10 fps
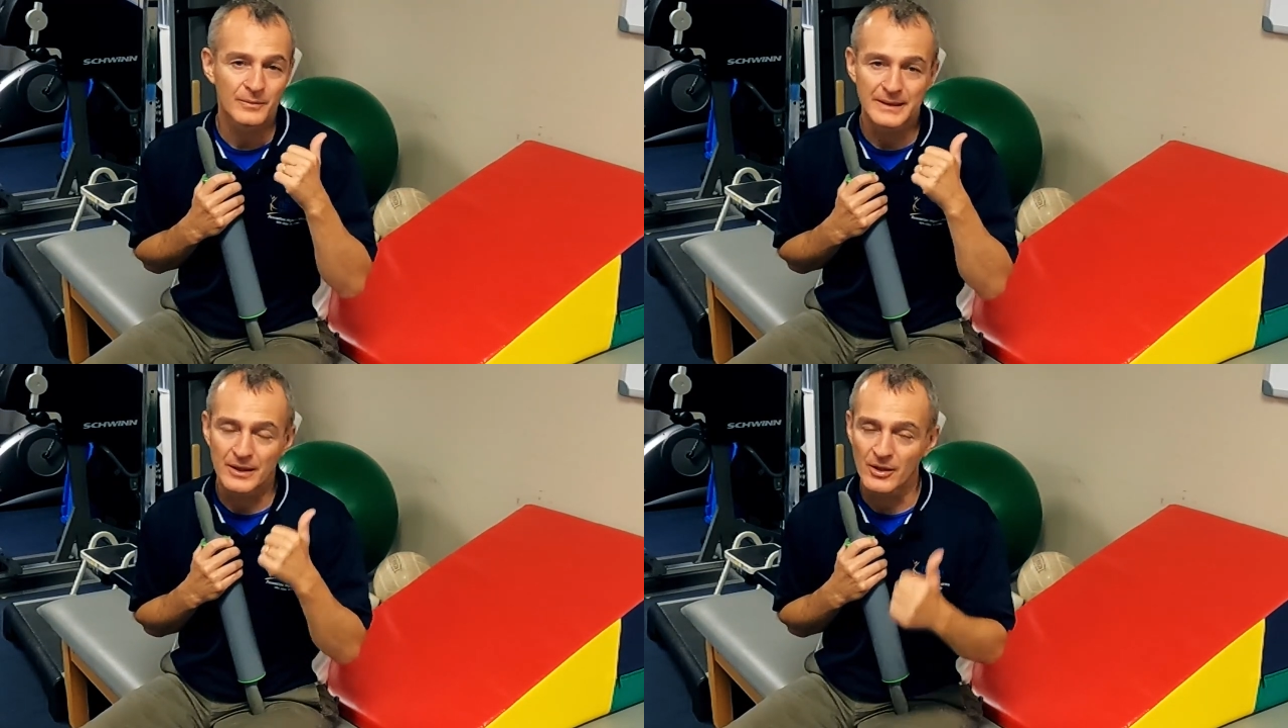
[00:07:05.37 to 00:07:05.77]

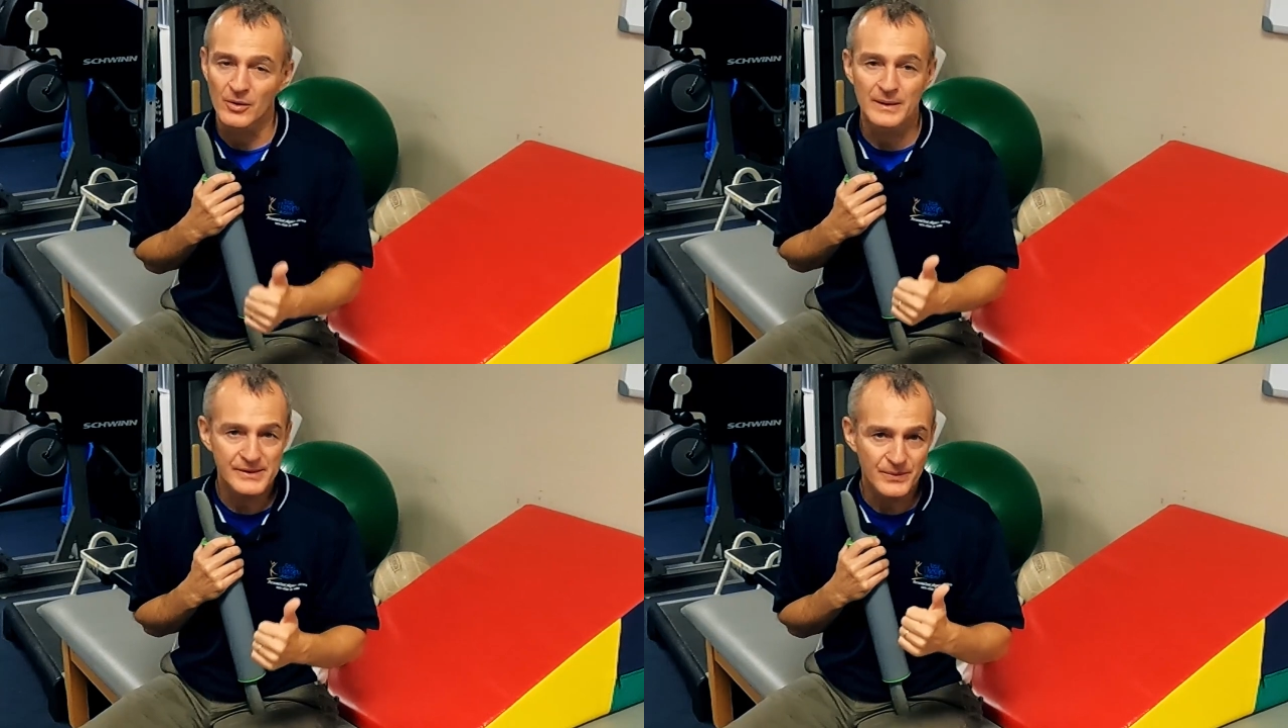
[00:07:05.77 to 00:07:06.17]
We
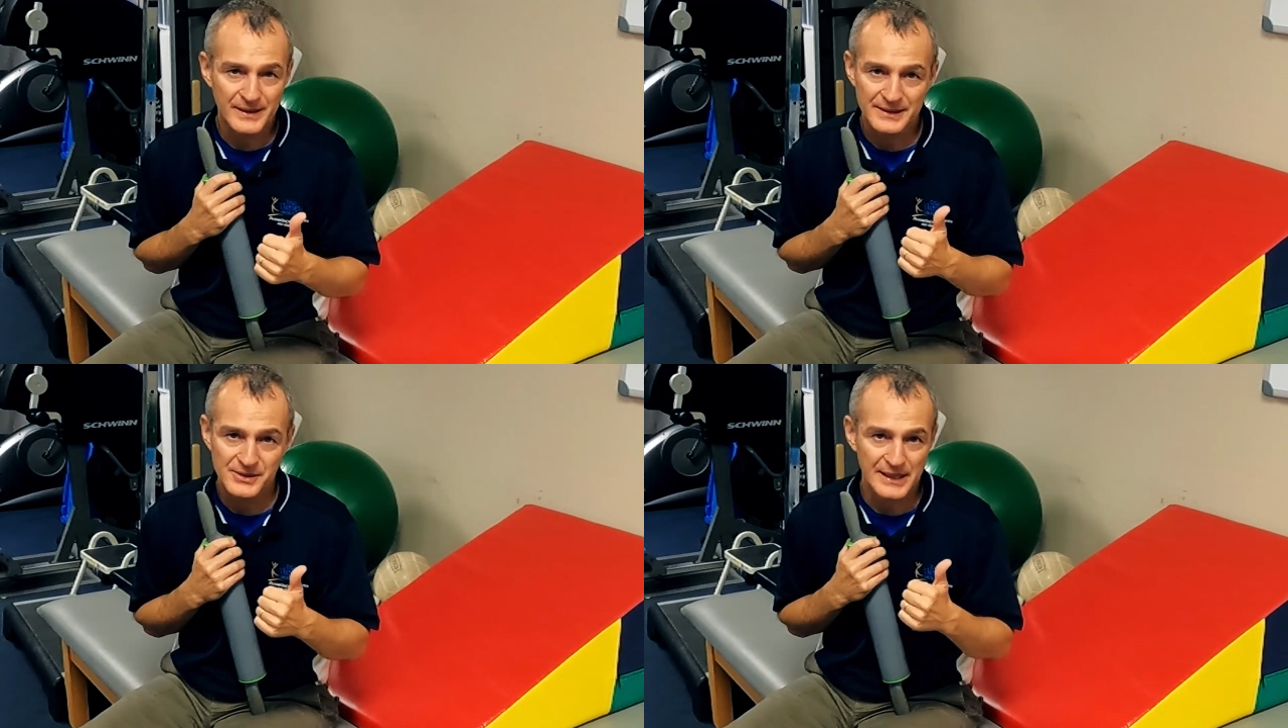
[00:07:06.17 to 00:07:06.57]
always
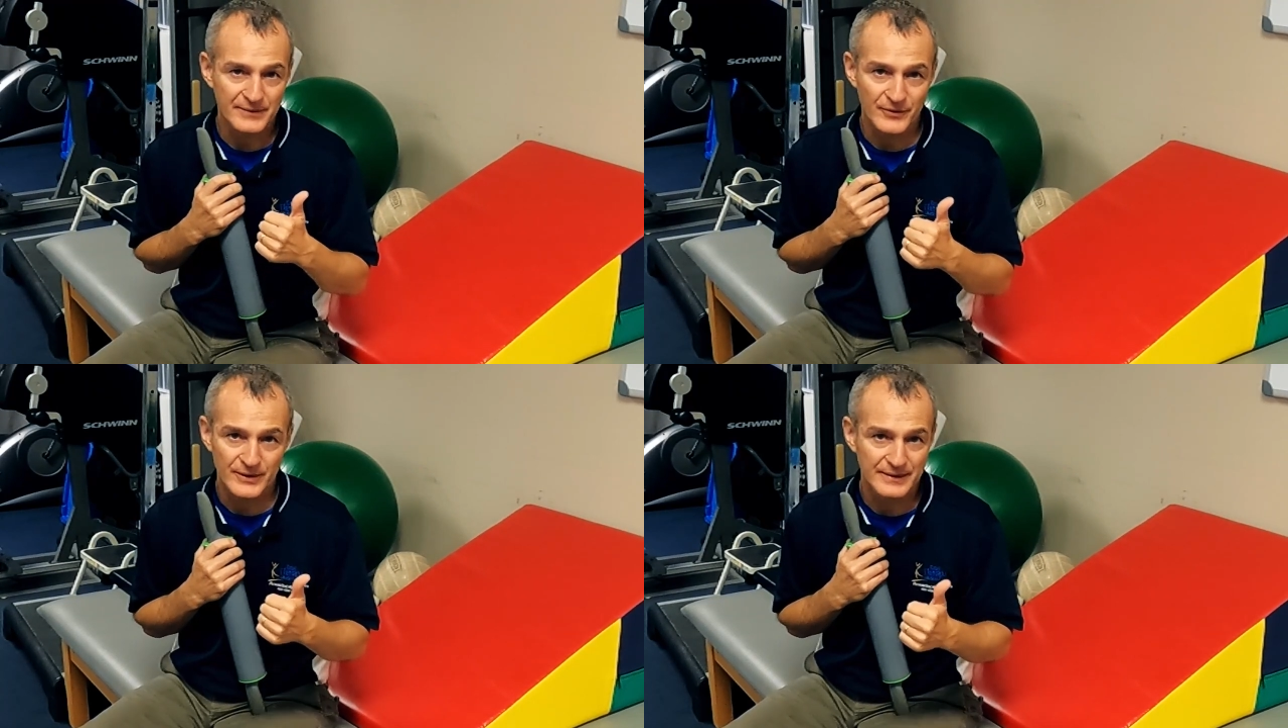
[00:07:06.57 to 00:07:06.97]
want to
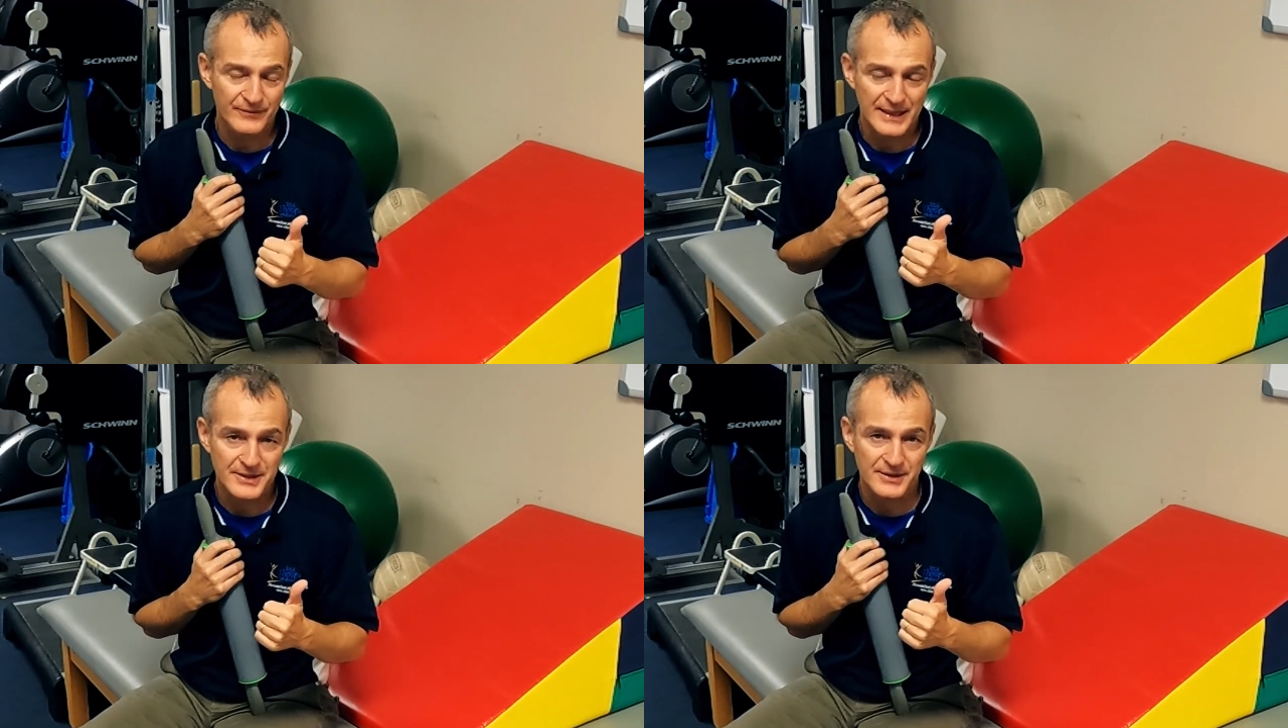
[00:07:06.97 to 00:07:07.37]
check for an
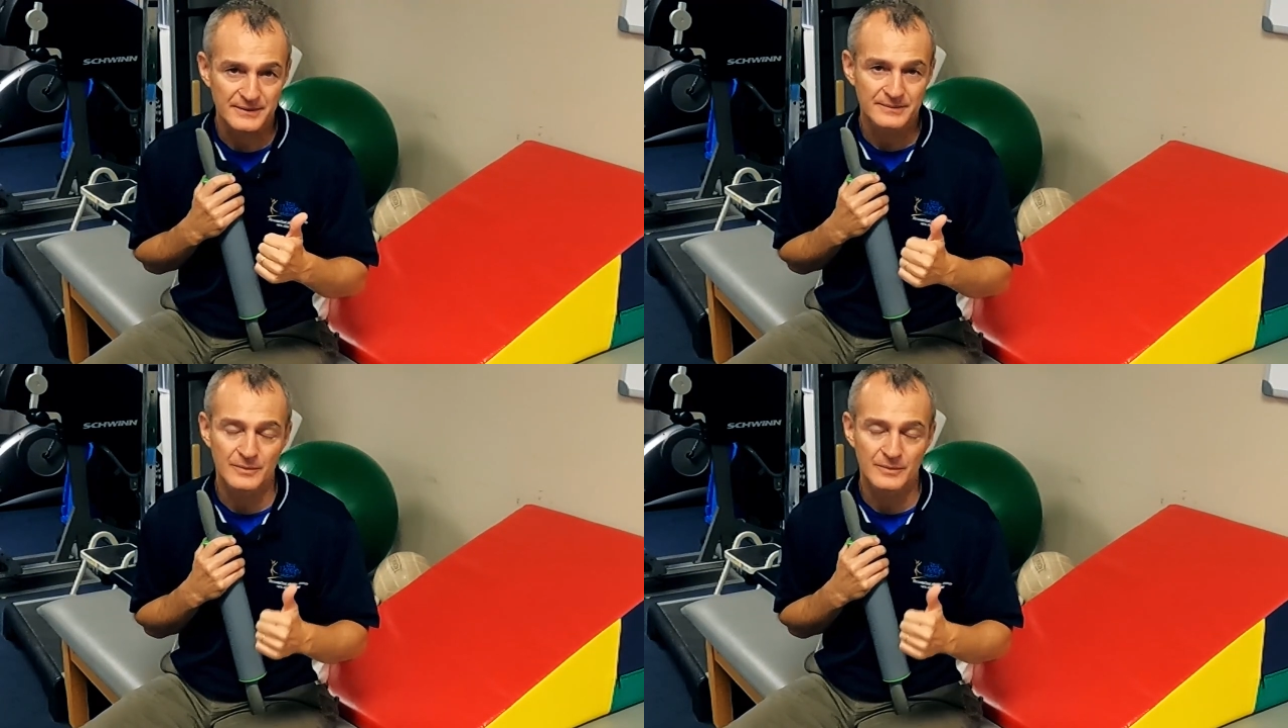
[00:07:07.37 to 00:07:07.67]
infection.